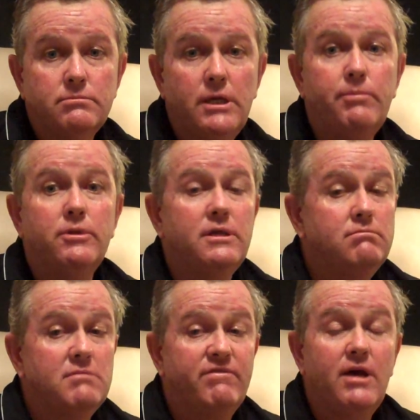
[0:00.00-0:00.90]
people
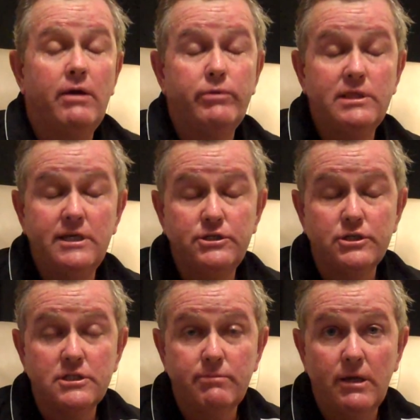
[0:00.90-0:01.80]
have got
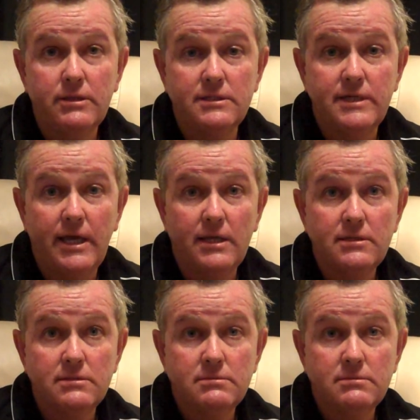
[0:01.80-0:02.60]
religious about the debt.